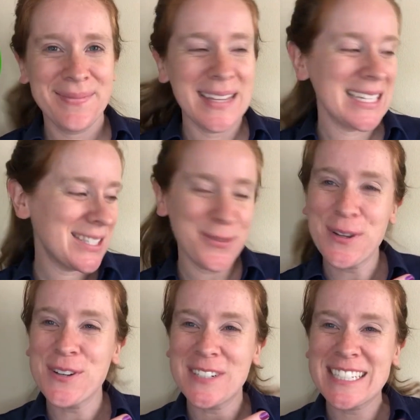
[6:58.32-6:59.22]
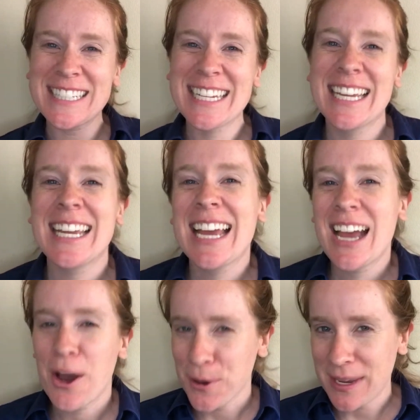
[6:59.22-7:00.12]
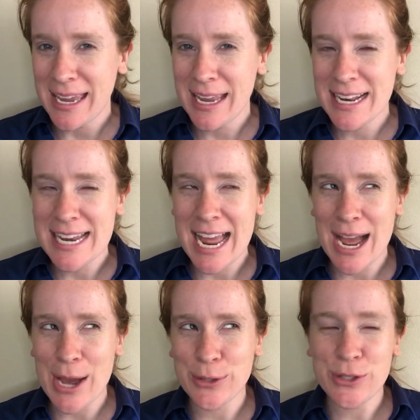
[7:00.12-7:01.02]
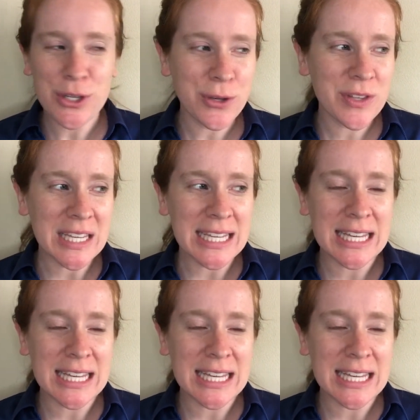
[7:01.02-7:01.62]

It's a fruit. Okay, now do you think